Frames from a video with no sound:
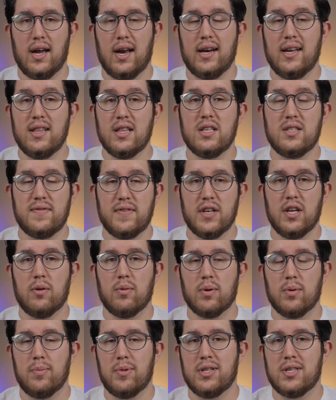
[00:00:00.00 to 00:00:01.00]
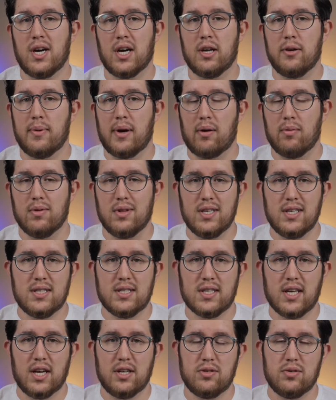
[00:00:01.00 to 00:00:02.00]
And in this video, we're going to be talking about
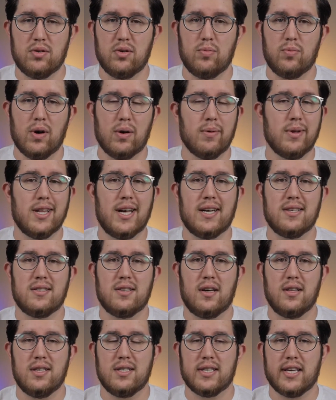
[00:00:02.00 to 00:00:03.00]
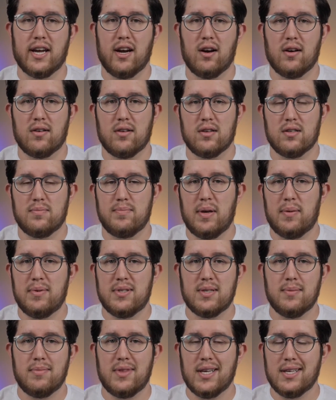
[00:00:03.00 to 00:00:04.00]
release schedule, where we last saw these characters,
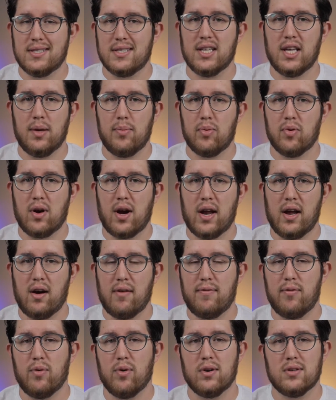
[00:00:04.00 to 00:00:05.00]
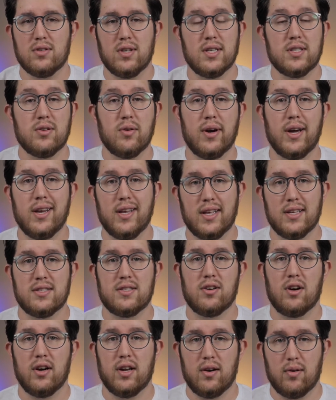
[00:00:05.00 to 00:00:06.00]
maybe some things to keep your eye out for, so let's go ahead and get
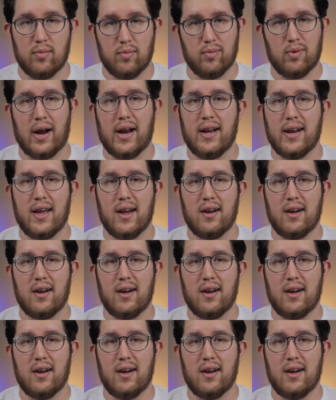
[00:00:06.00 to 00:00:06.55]
started right